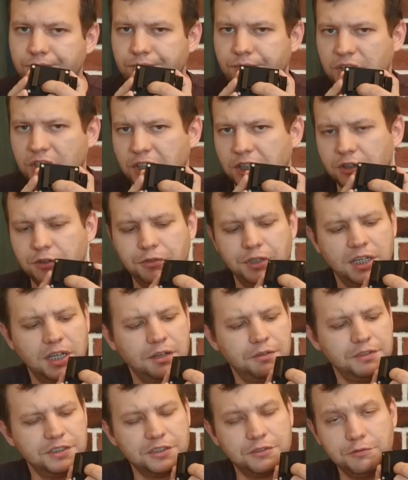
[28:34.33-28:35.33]
here we
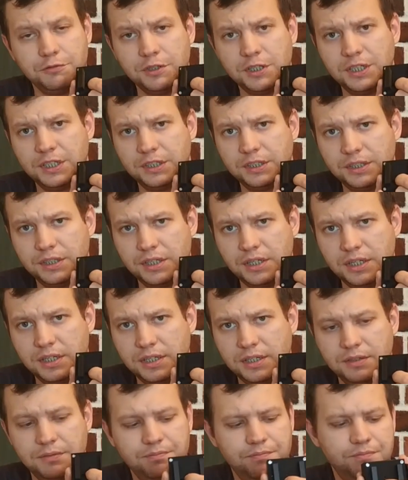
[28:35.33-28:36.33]
have a
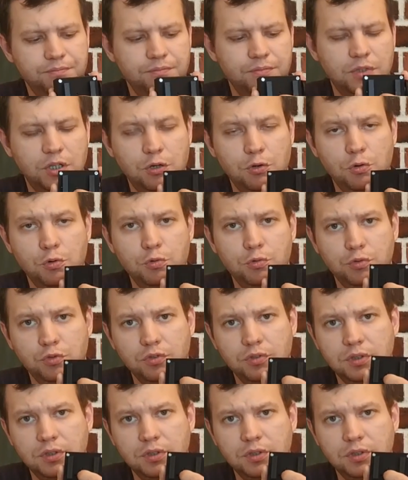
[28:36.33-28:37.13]
square hole,